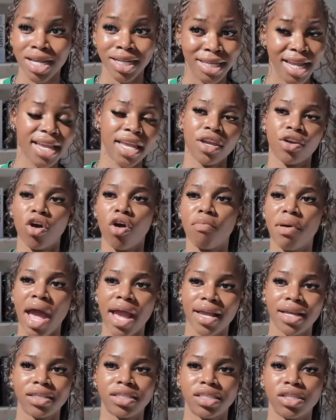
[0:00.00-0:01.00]
They can go
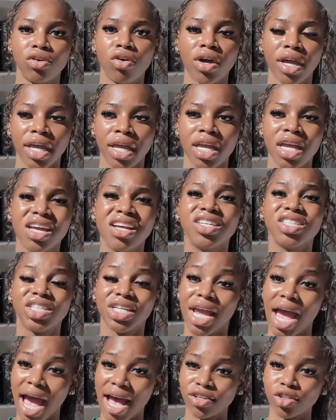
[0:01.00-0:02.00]
back and see, okay,
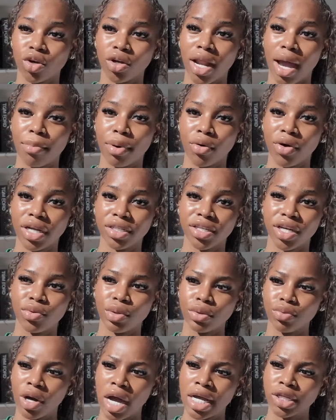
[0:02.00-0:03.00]
she has collaborated
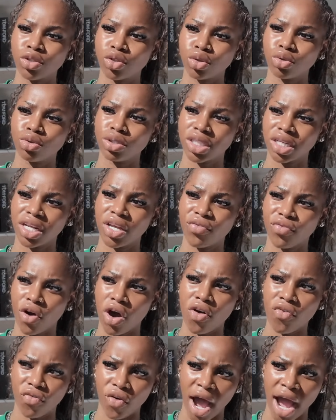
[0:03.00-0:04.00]
with one, two, three,
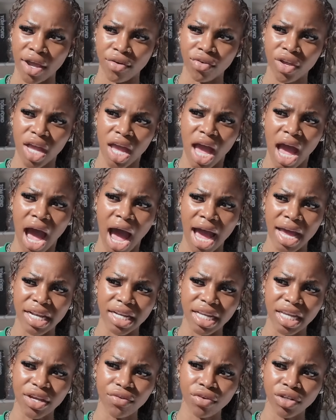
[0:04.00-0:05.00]
four, five.
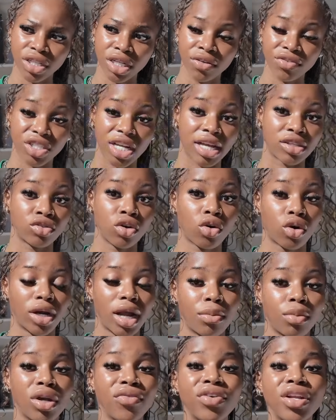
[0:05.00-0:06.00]
And even if she has not
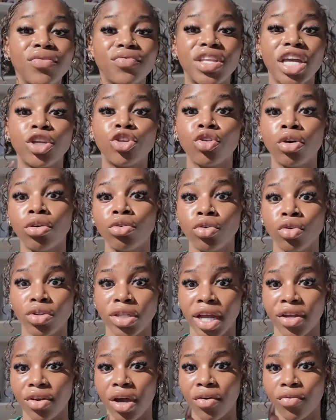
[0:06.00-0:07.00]
collab, even if they don't know
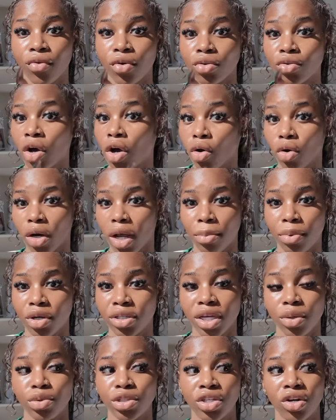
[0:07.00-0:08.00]
that you have not
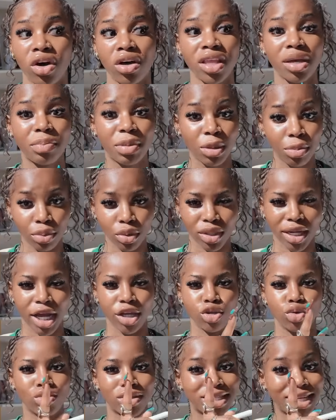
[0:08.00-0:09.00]
collaborated with the other people
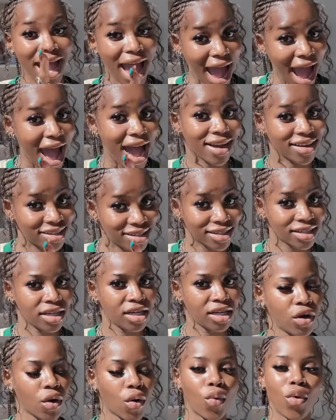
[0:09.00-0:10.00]
that you tagged
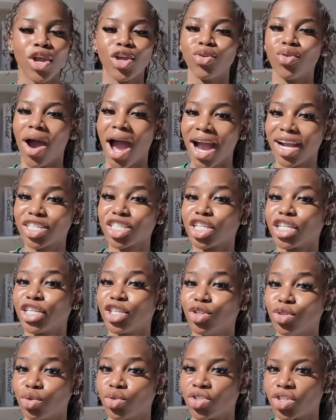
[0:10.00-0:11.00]
when you actually
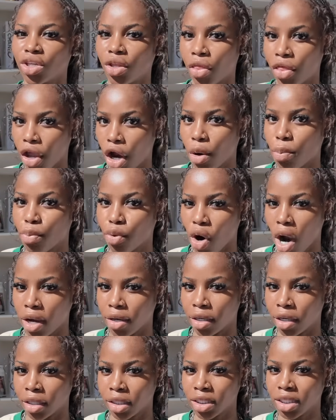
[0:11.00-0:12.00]
use their
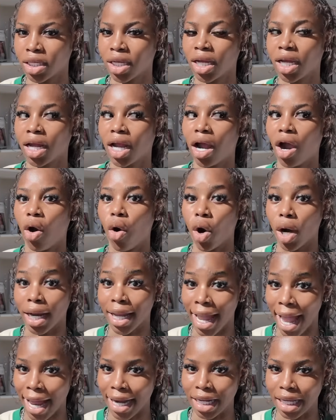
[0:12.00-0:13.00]
product
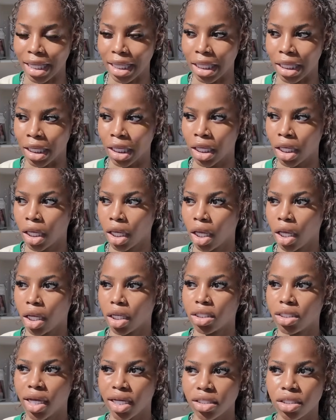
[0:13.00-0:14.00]
organically,
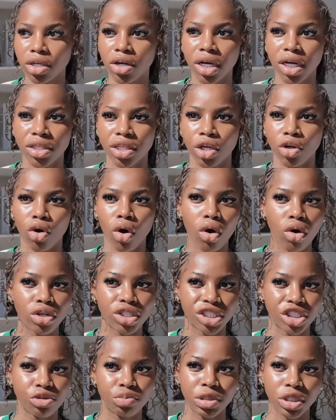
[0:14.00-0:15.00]
they're still gonna think, oh,
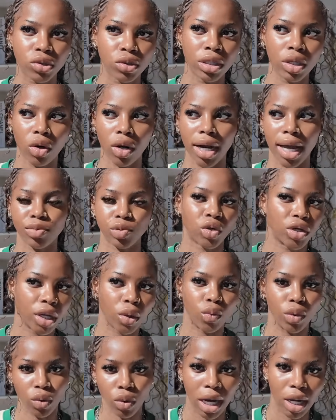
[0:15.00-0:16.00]
she's been doing collabs.
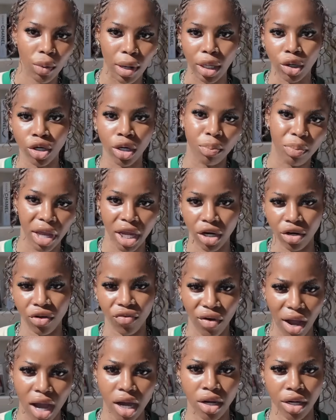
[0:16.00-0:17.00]
Okay, we were, we're gonna pay her the
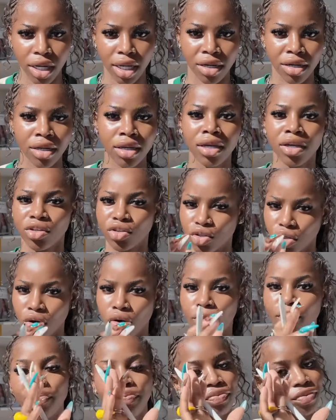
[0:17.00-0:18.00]
500.
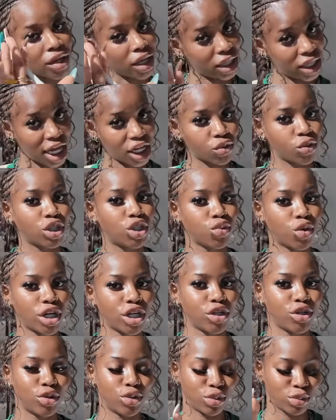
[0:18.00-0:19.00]
So that's what you
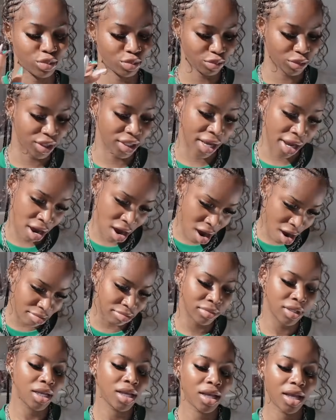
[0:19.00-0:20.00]
wanna do.
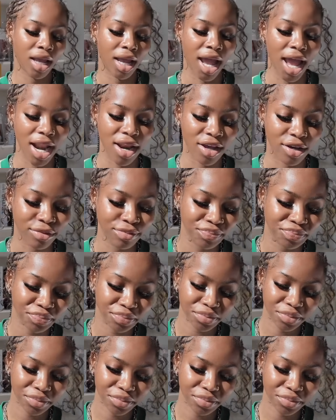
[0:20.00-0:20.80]
Yep. Hello.